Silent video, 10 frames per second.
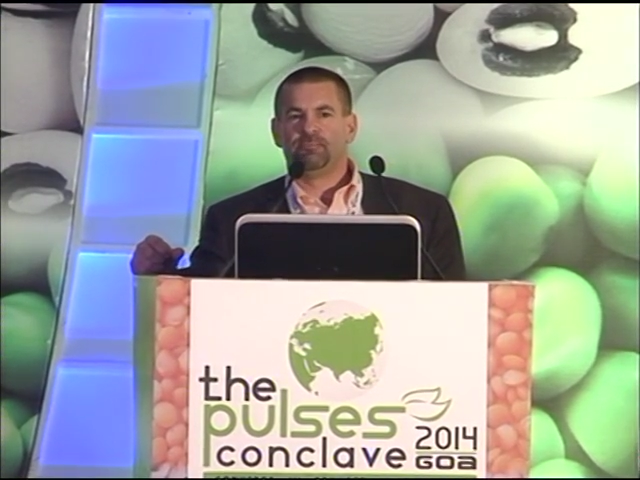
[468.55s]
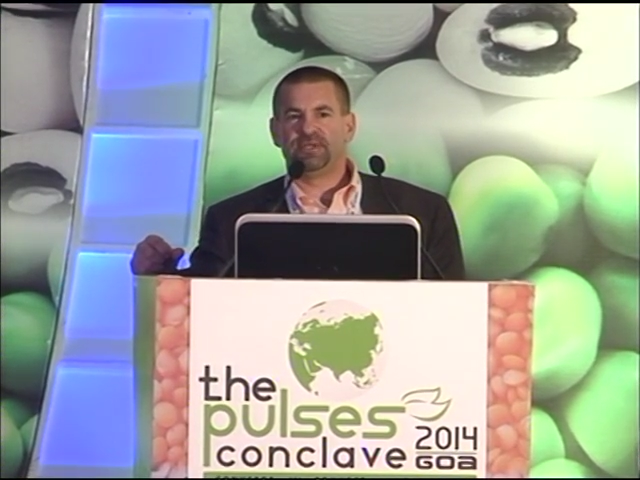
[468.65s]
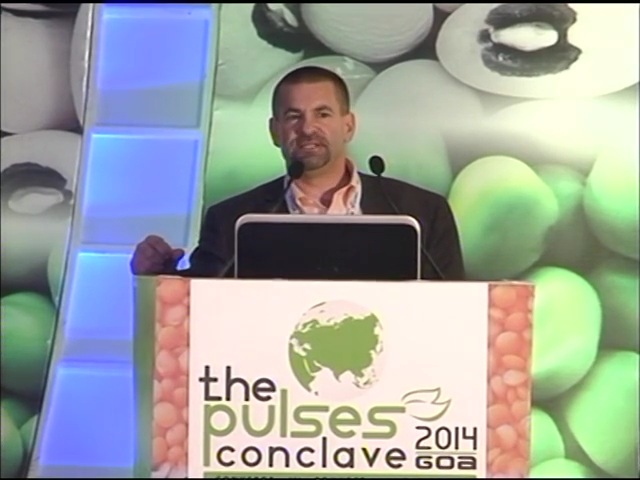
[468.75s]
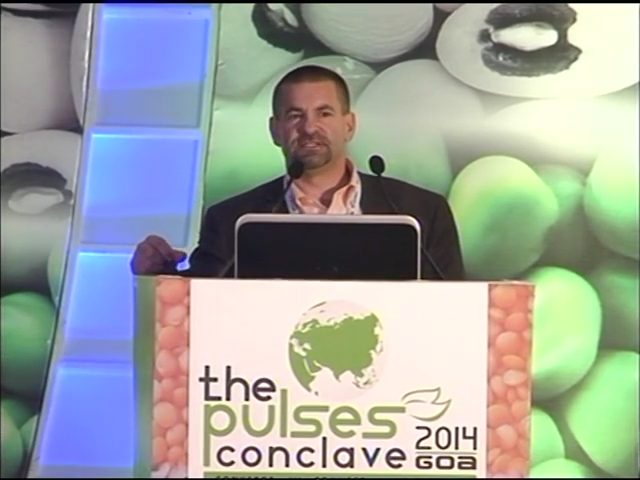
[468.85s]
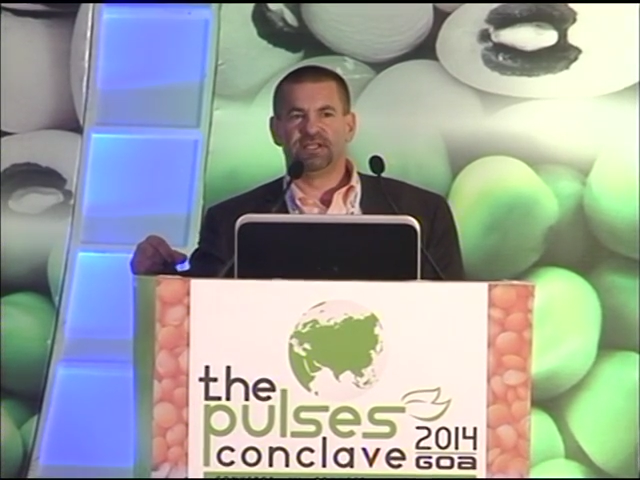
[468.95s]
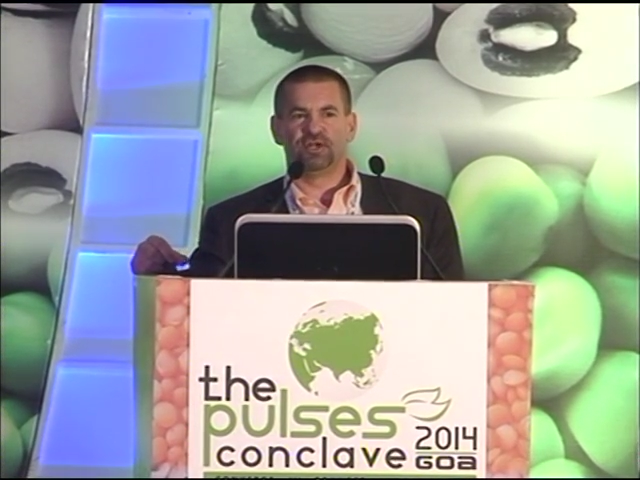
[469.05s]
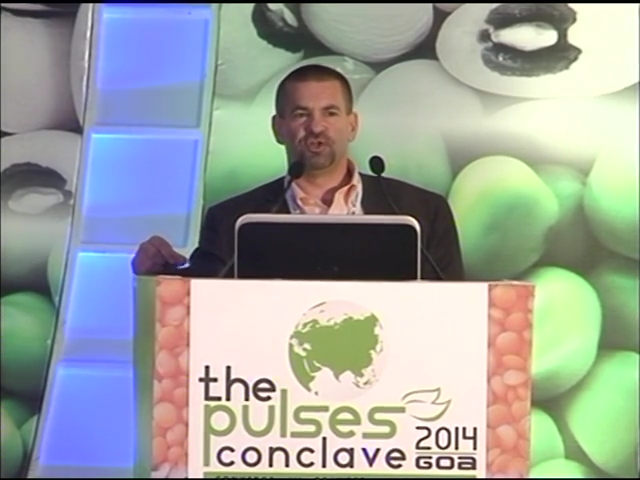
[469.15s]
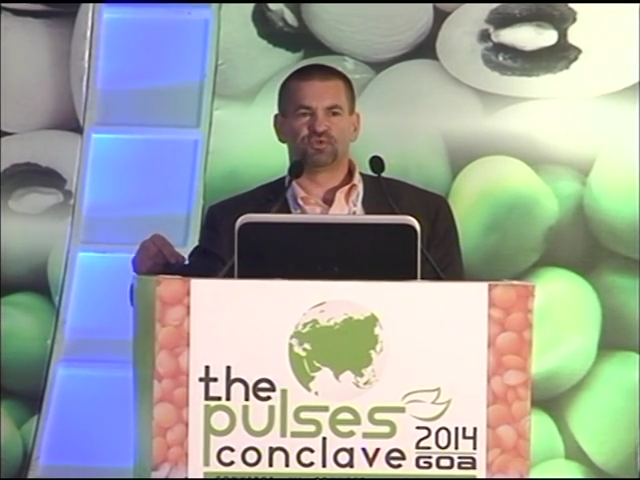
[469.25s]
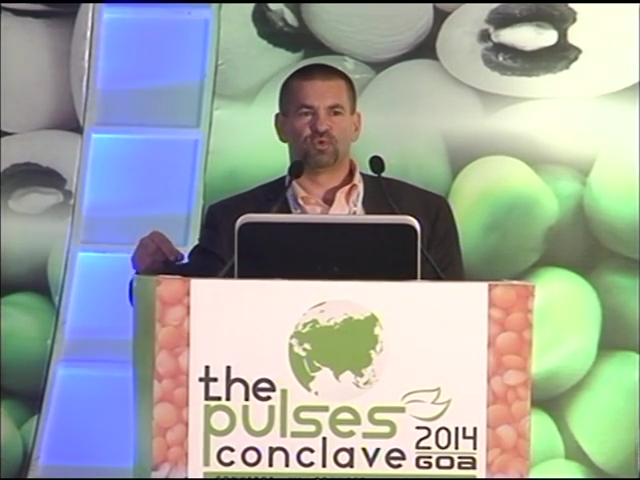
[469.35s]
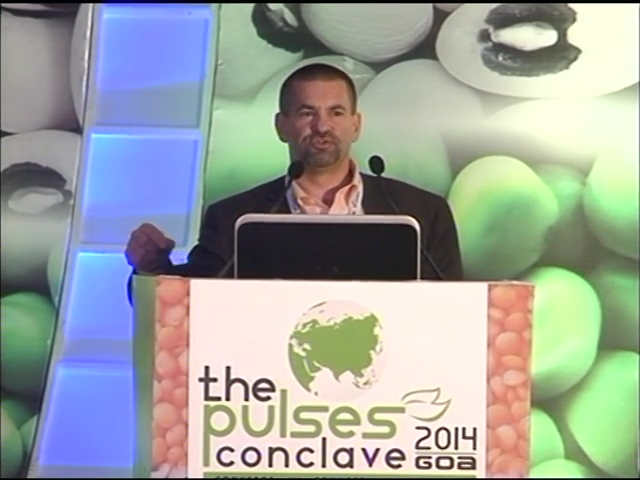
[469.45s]
peas and
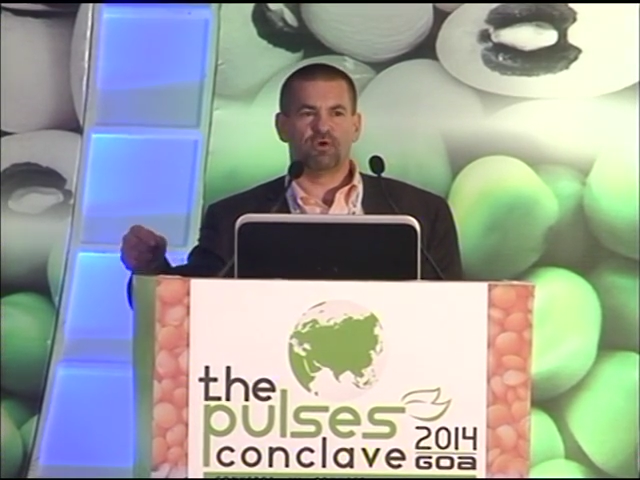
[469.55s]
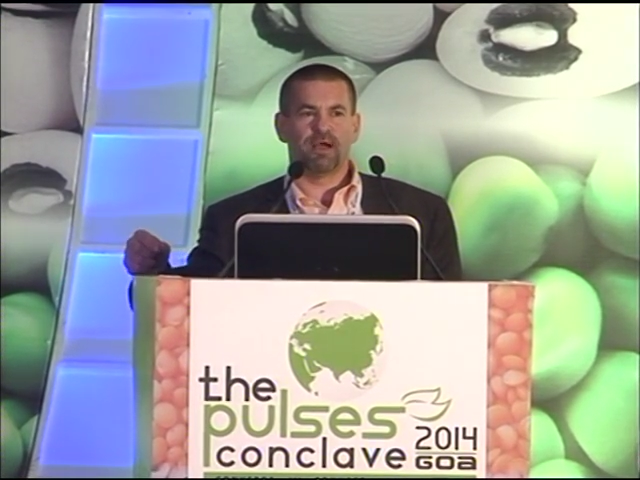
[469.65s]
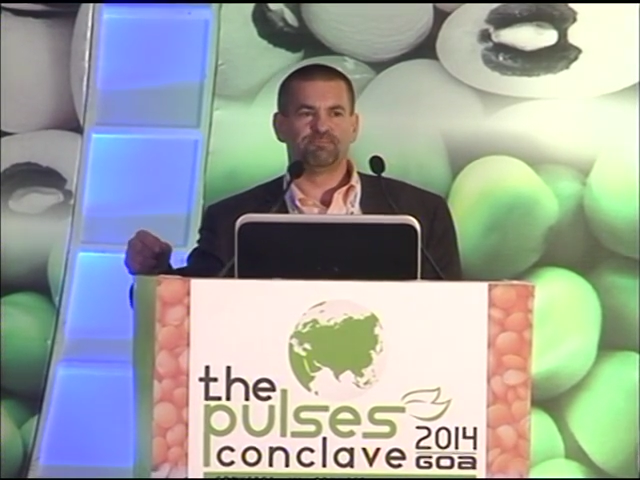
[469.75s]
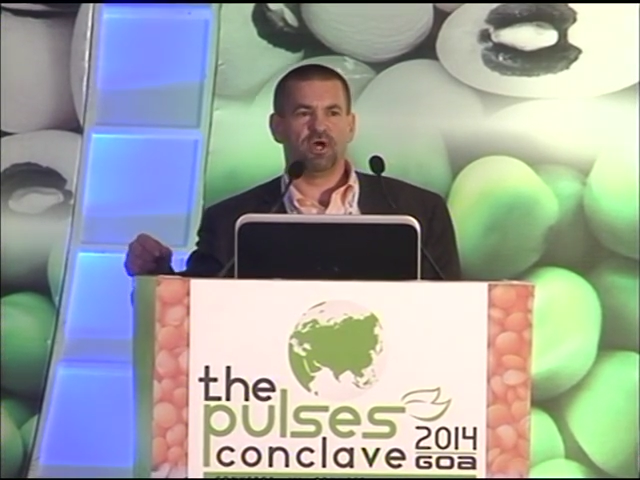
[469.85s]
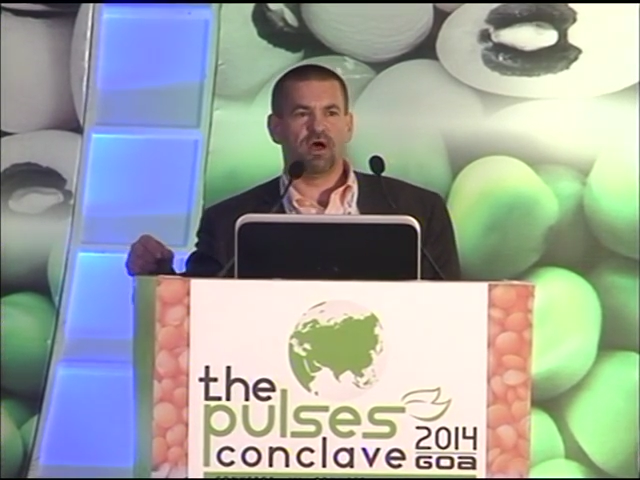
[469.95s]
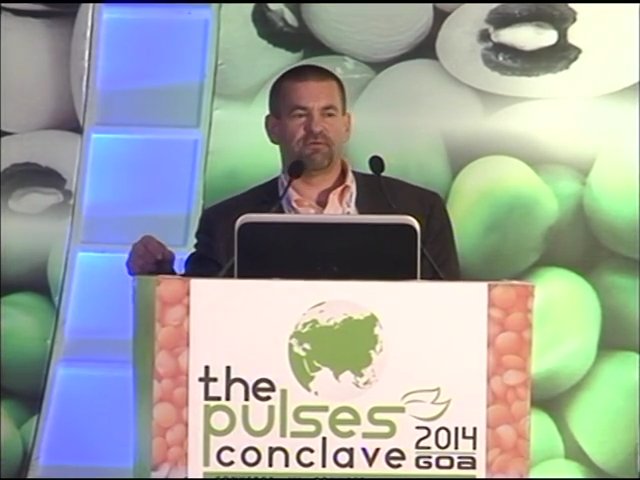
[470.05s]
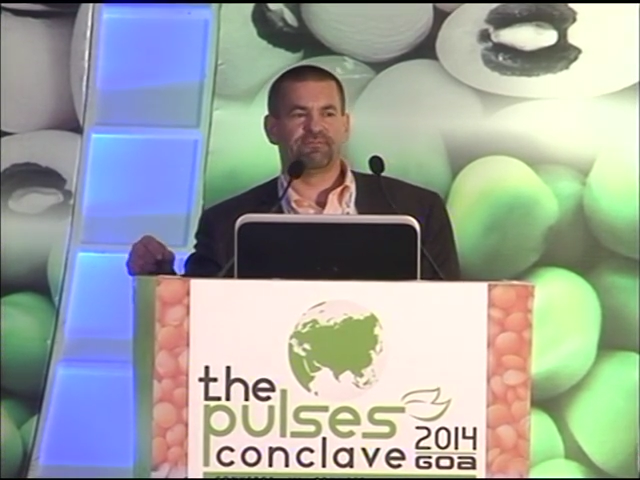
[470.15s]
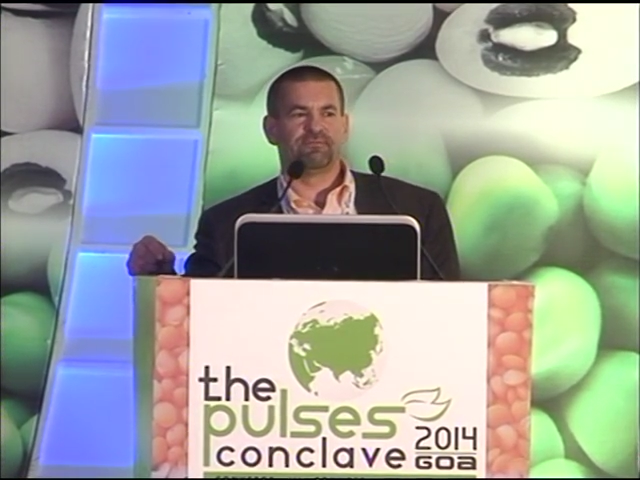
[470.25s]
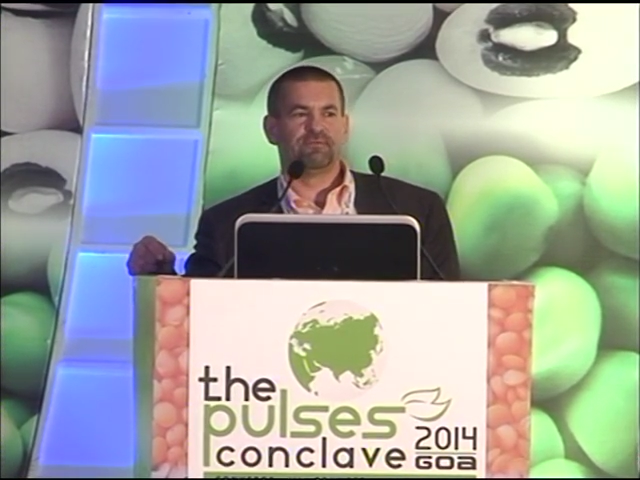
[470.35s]
lentils were dropped off